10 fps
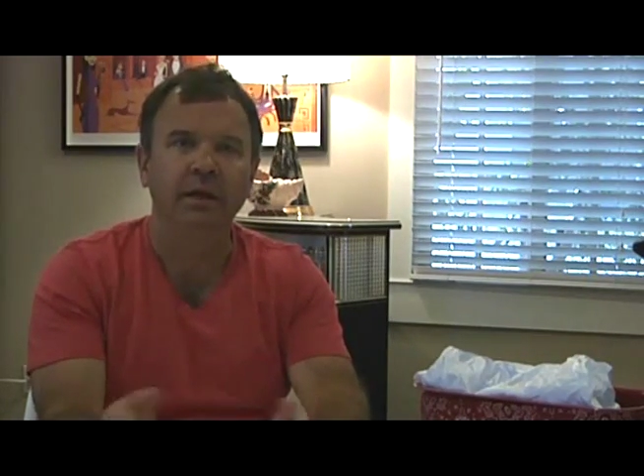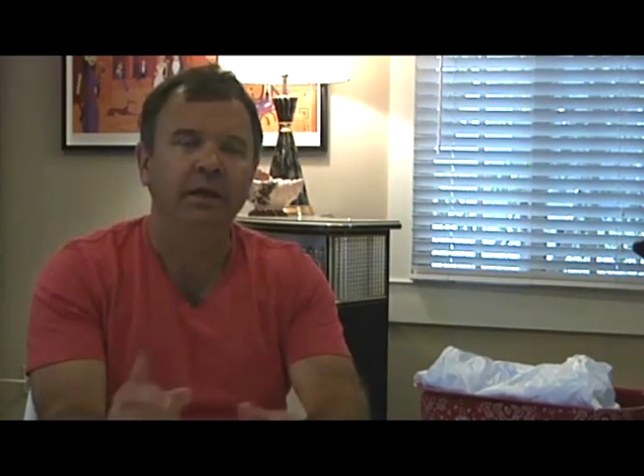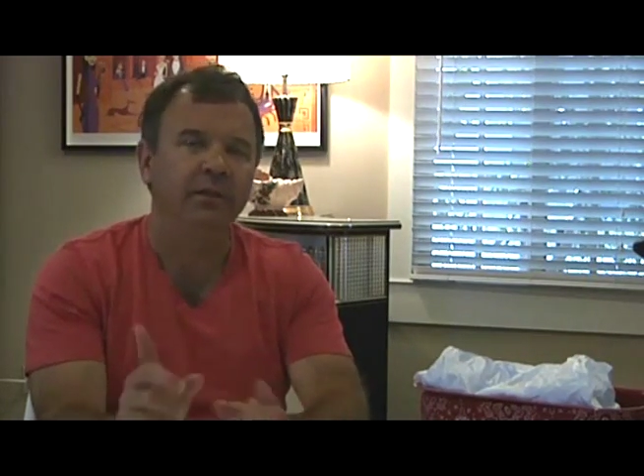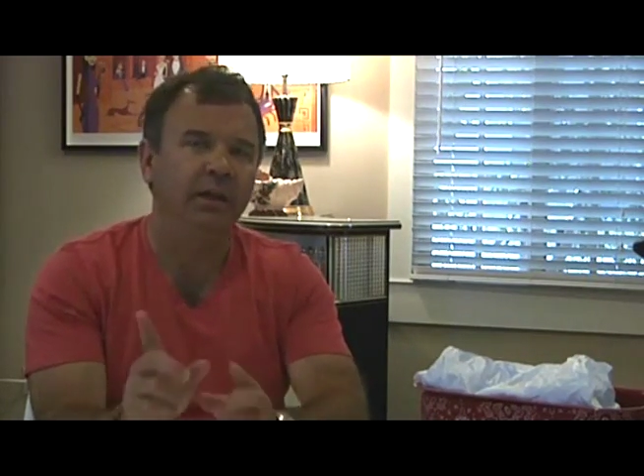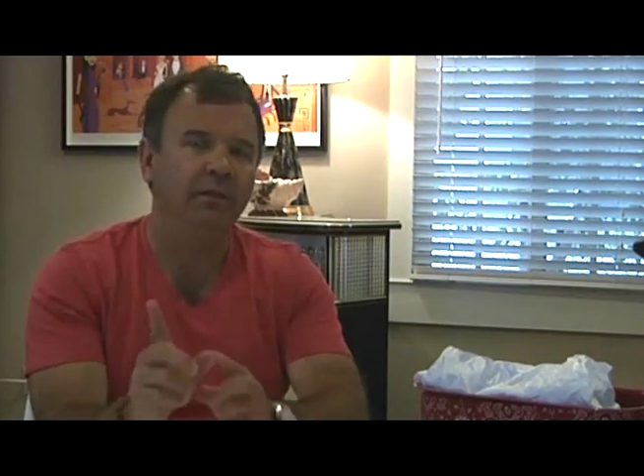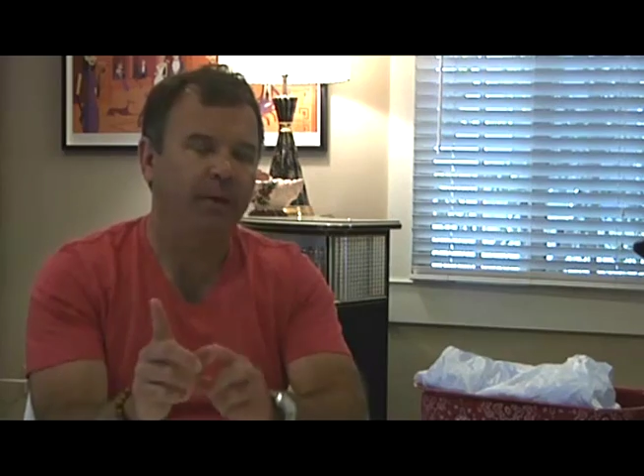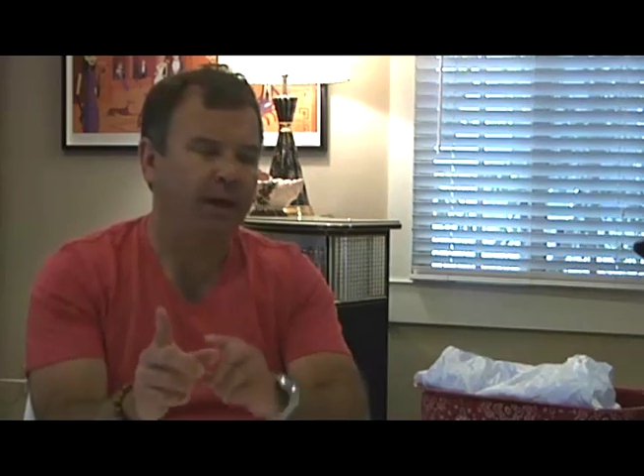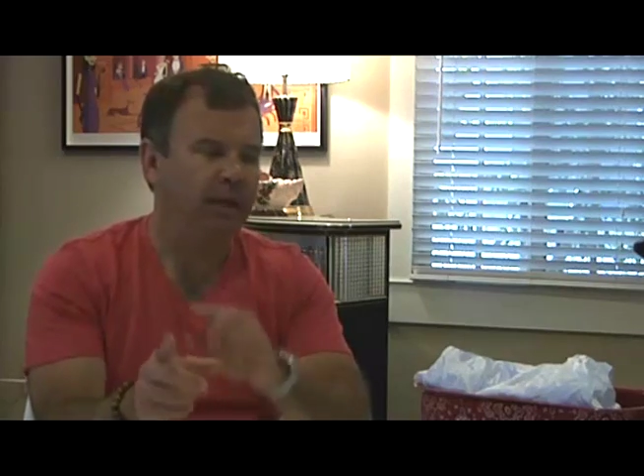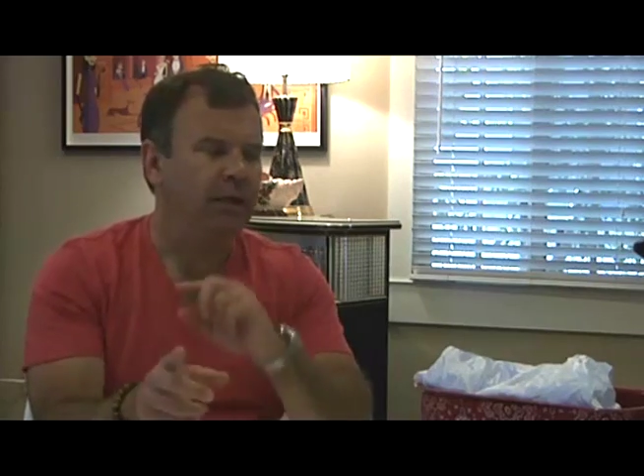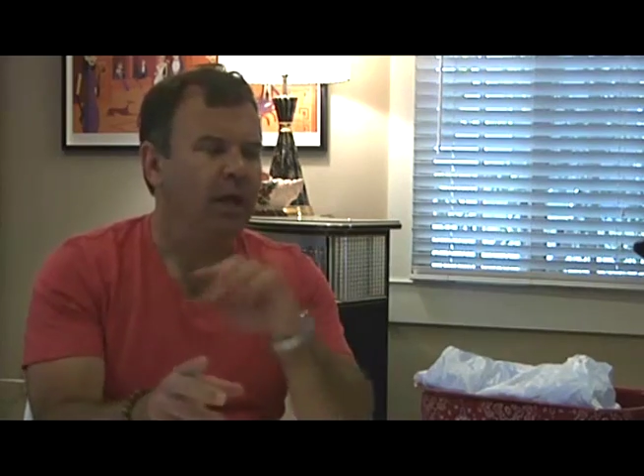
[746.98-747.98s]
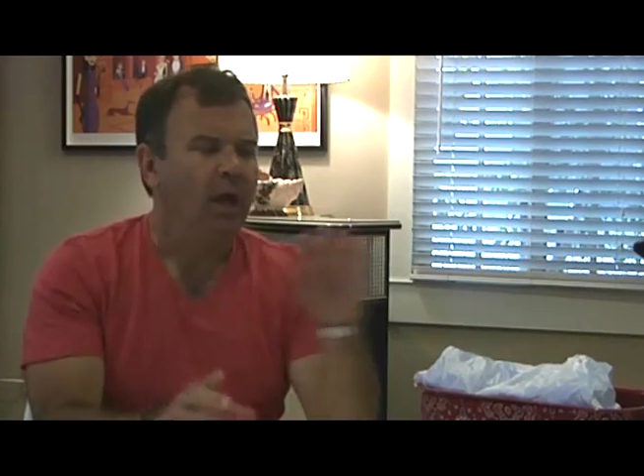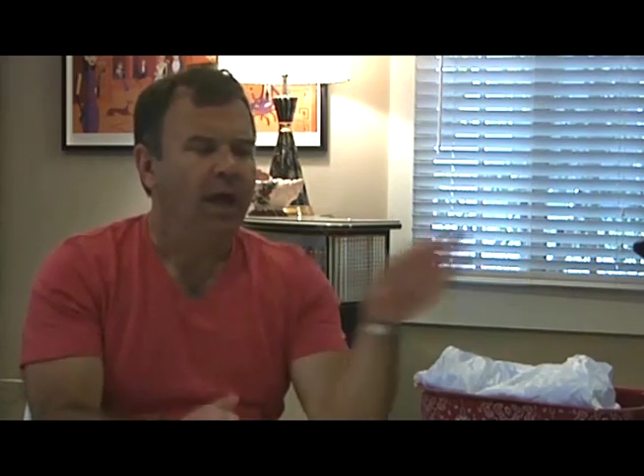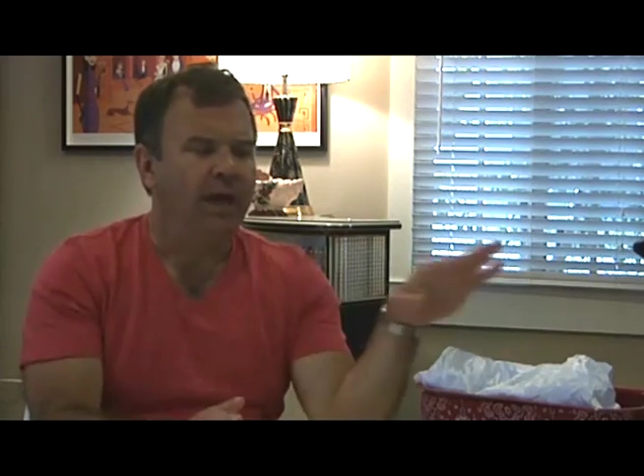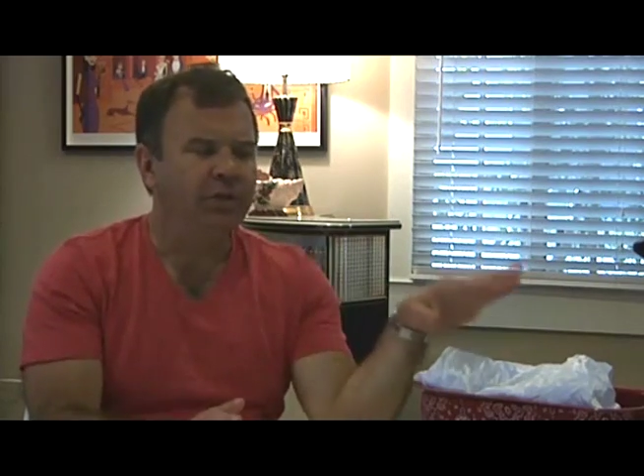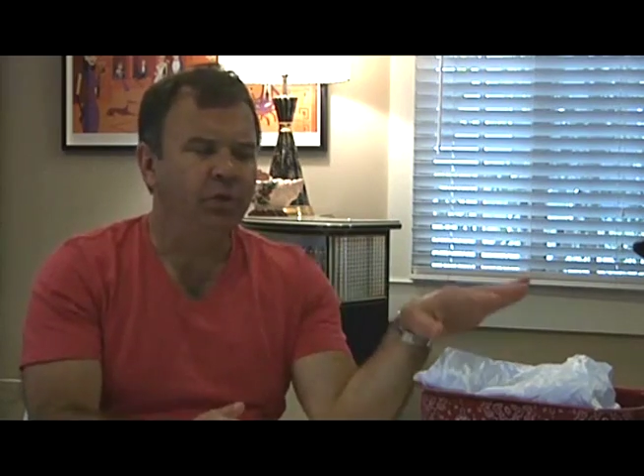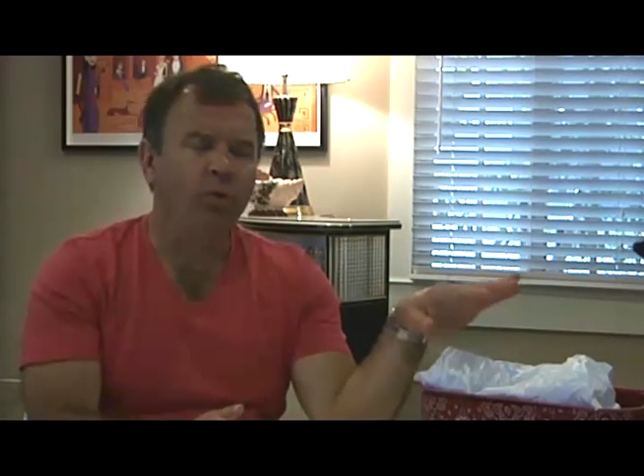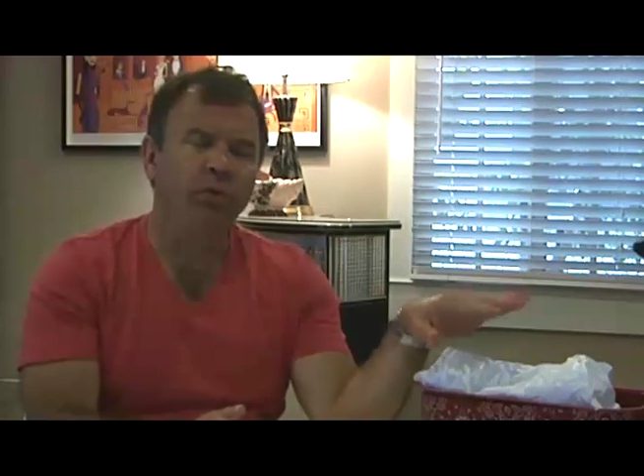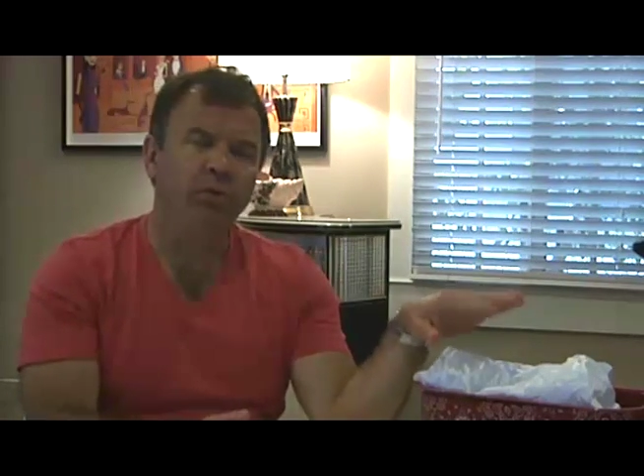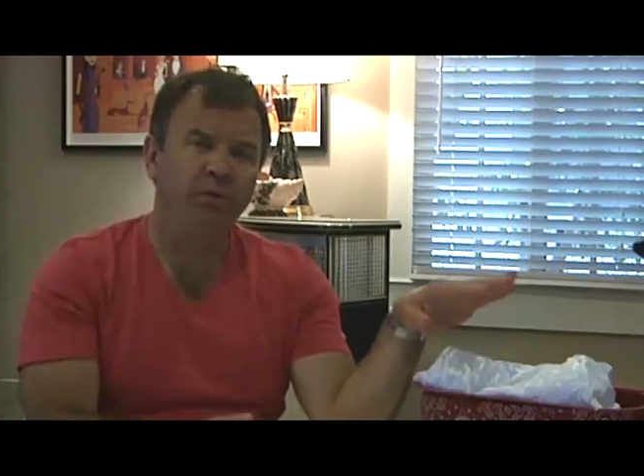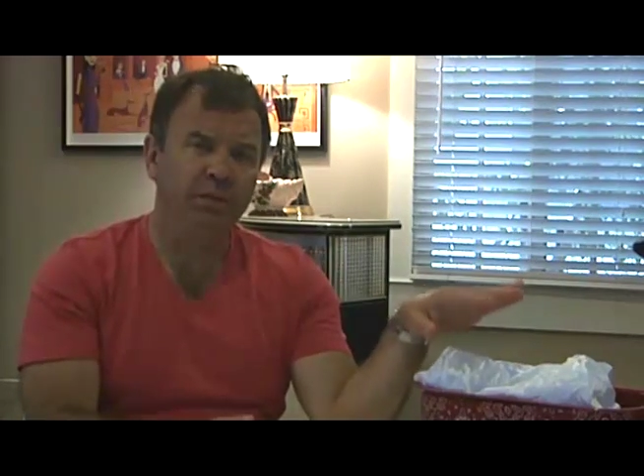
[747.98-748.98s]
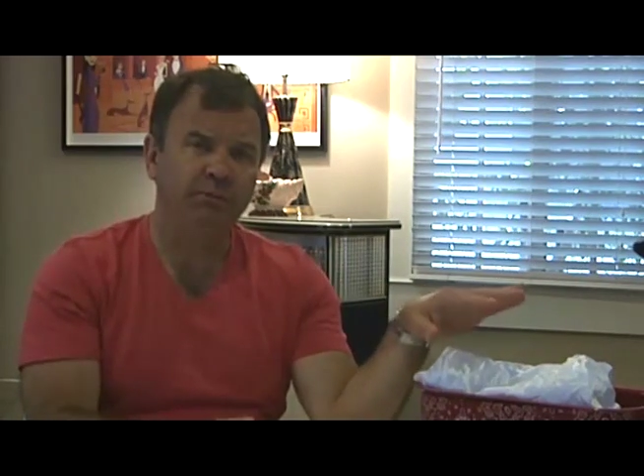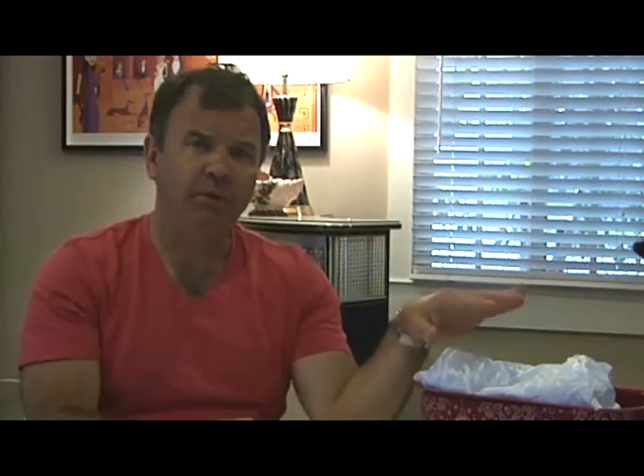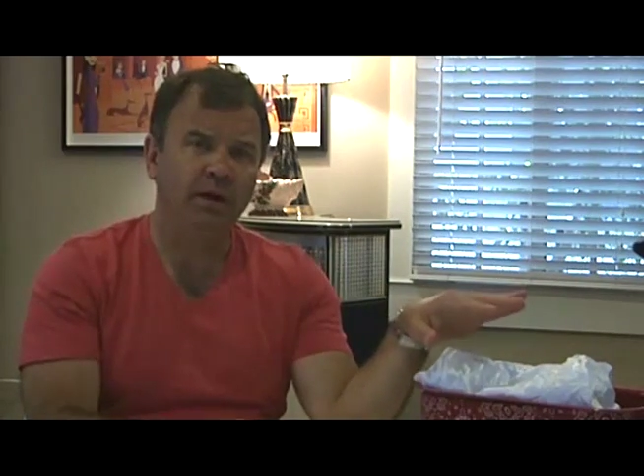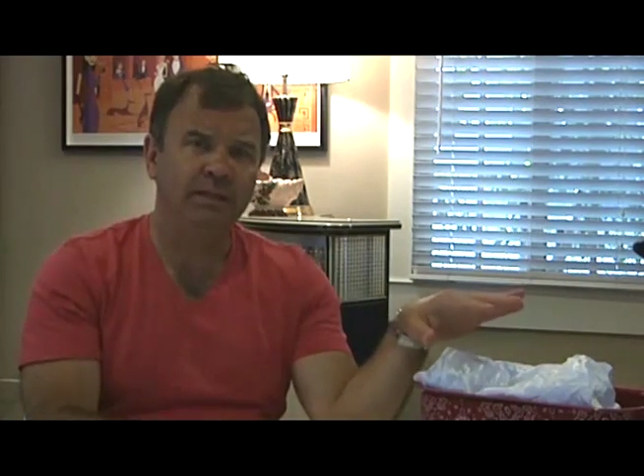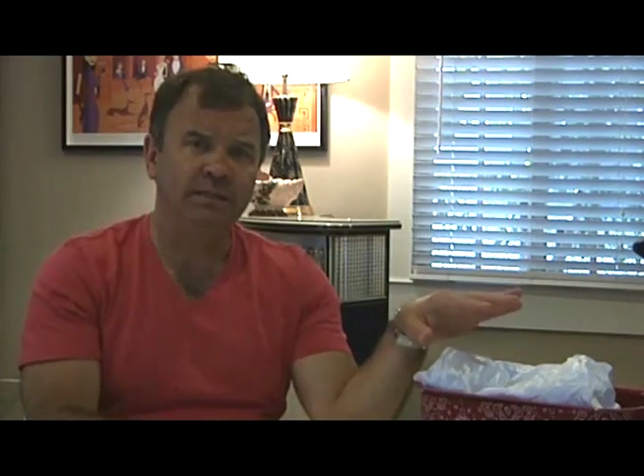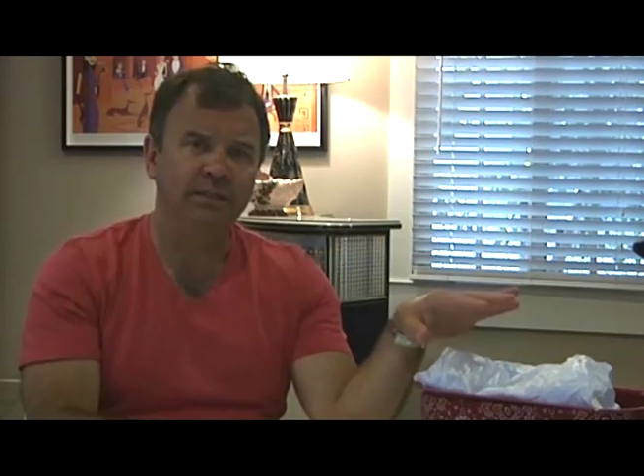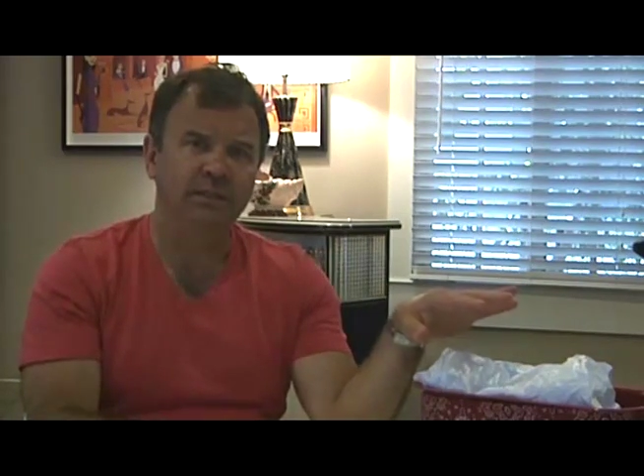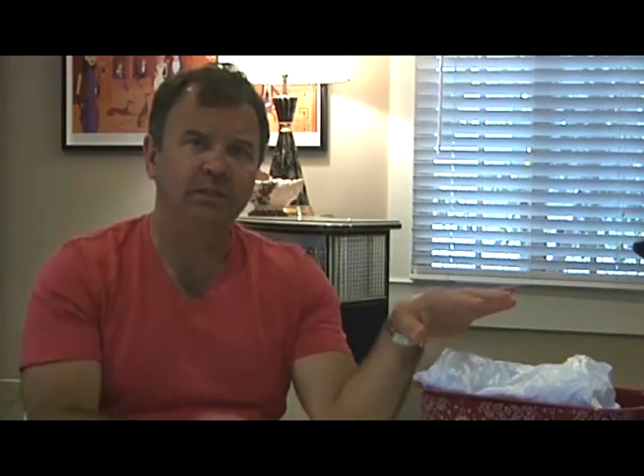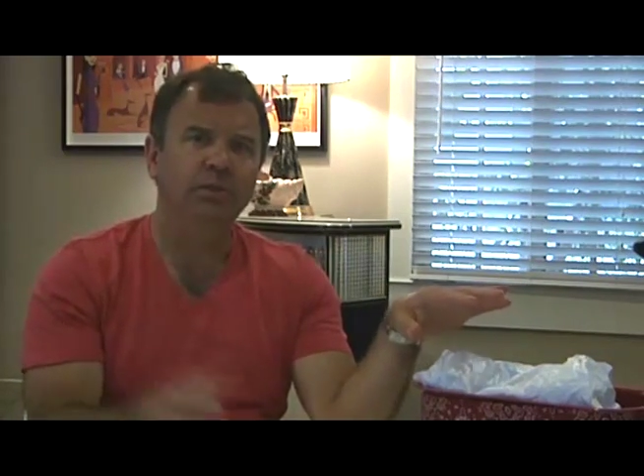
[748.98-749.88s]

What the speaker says: Think about it. As you're going through this process,